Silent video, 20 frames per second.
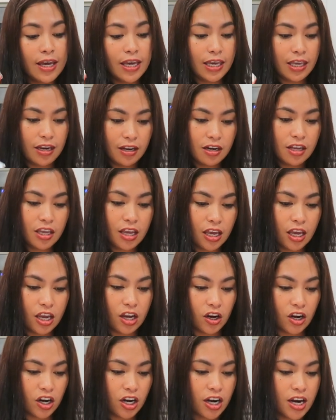eaten
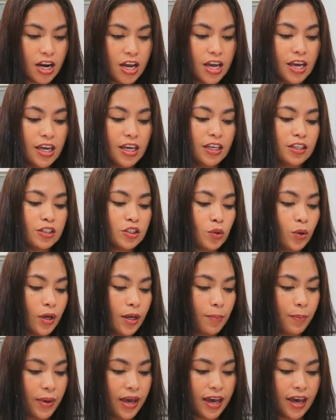here into
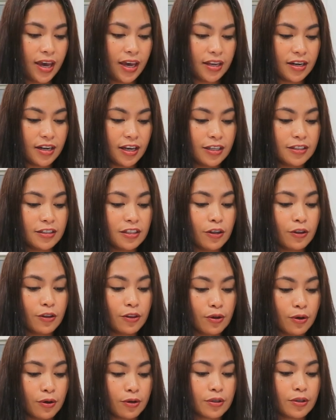a pan until
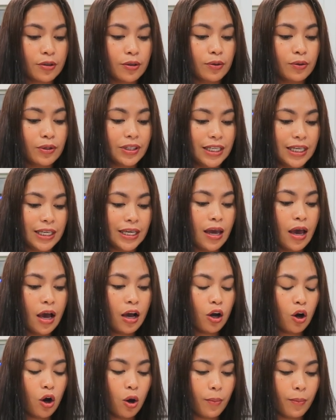thoroughly
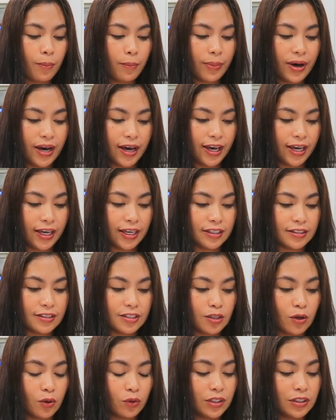combined
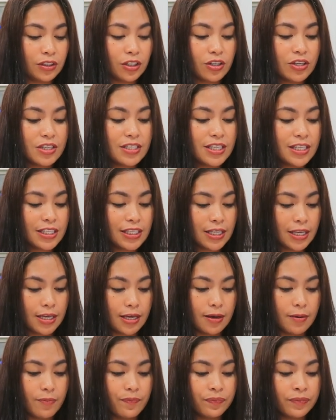so there is a
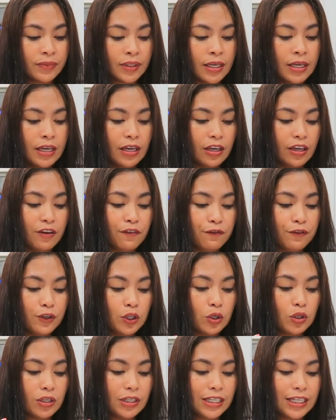tip if
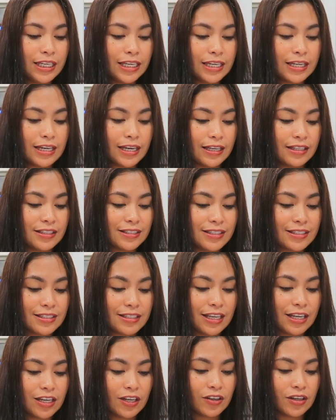you need it,
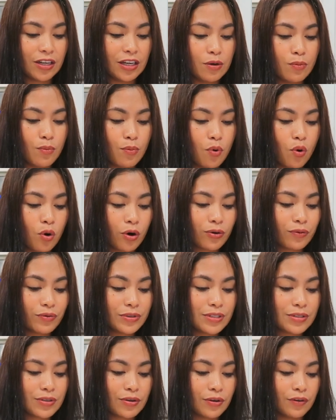stir in more
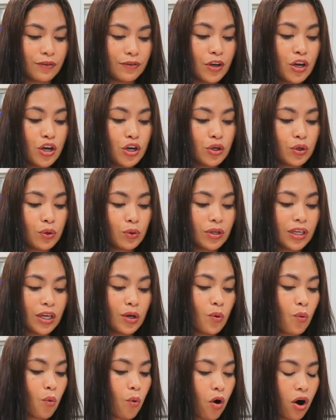reserved
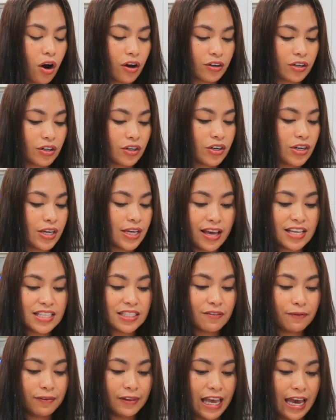cooking water a
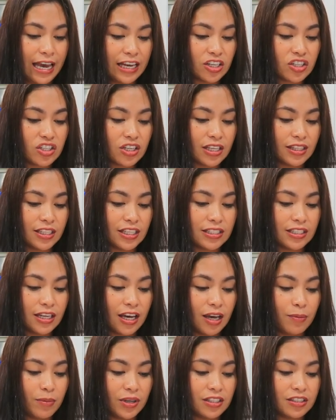splash at the
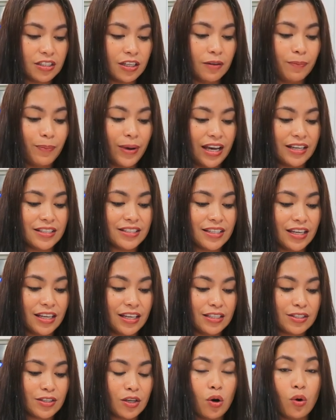time until pasta
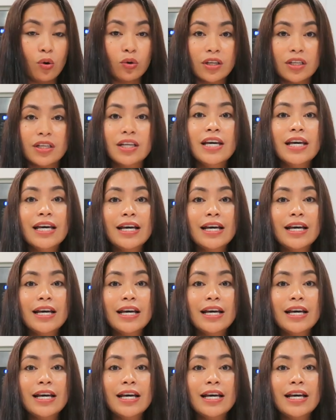is coated